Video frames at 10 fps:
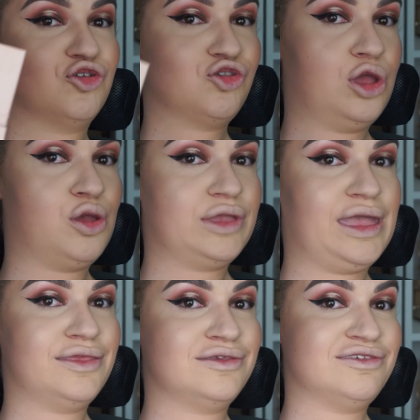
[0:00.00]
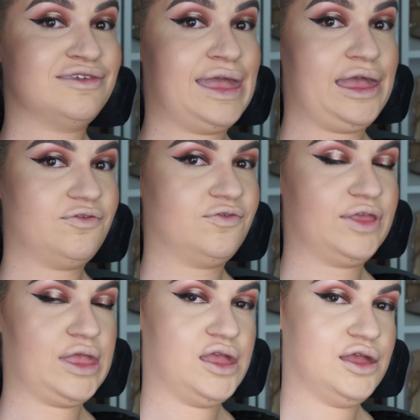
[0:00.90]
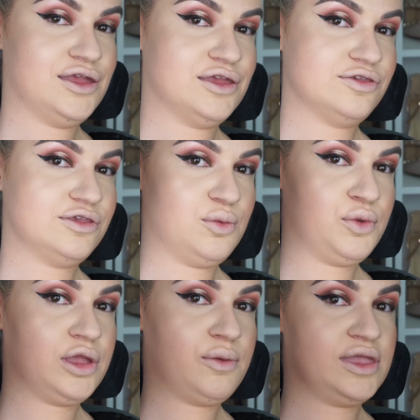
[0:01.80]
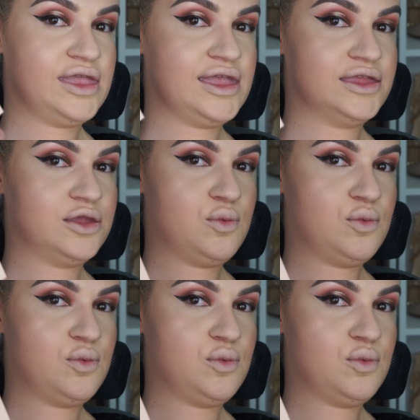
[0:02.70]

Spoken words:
Just get the stuff. So we're going in